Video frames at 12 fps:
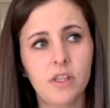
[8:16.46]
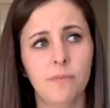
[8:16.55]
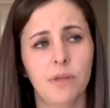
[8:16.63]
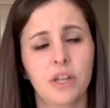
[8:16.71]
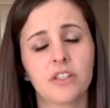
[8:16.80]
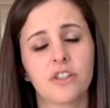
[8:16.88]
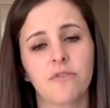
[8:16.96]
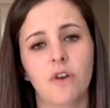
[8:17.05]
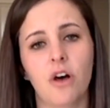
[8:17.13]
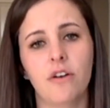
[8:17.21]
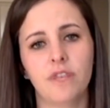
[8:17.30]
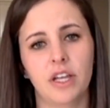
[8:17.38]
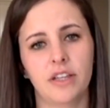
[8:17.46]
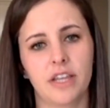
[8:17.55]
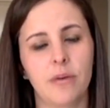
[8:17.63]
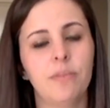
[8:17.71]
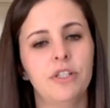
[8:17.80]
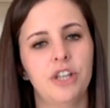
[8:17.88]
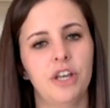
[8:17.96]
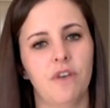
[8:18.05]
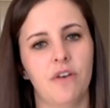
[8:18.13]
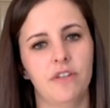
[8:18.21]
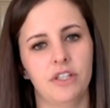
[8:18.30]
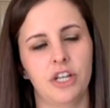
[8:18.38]
because the Volvik, the LPGA
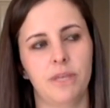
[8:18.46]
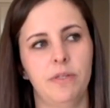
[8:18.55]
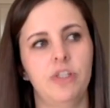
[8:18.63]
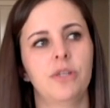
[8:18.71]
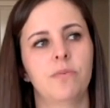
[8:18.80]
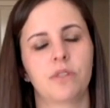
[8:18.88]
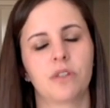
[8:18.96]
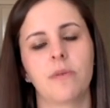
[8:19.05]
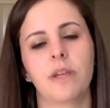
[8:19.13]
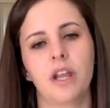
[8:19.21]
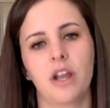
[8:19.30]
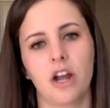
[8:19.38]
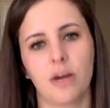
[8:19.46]
Volvik Championship was coming to Ann